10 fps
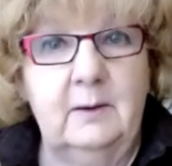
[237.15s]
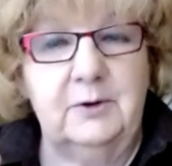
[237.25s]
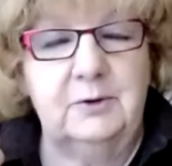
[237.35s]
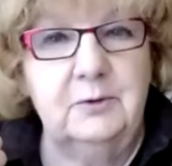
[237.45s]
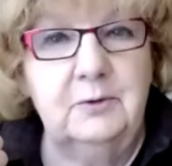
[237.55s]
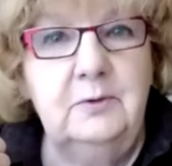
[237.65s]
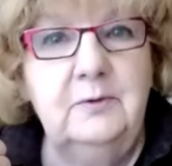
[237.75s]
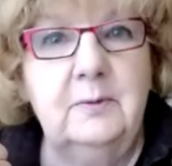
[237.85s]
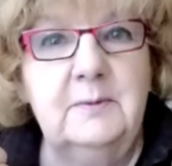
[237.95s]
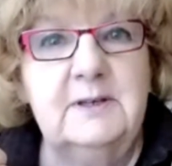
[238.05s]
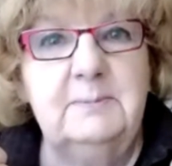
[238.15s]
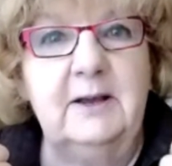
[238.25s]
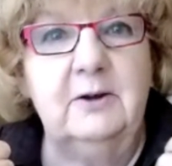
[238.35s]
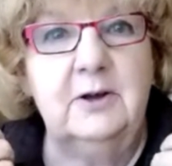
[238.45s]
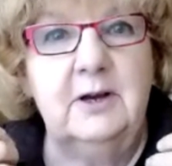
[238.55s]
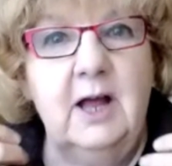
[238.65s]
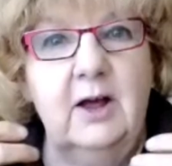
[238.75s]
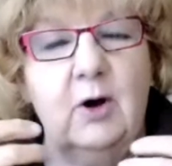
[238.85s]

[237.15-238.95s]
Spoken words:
You could,